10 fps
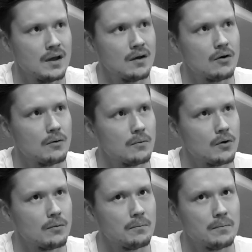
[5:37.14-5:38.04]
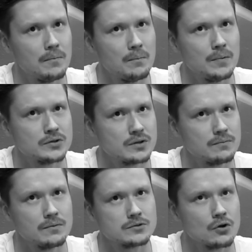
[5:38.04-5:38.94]
or music
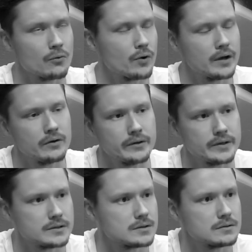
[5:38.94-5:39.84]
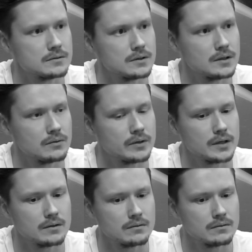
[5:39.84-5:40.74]
songwriter is, in a way.
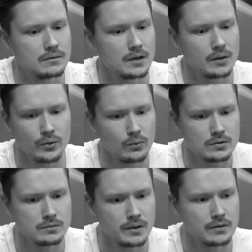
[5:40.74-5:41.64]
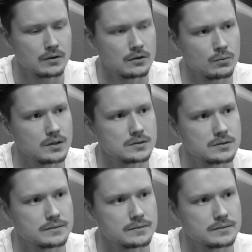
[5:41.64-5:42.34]
And we want to make the good ones.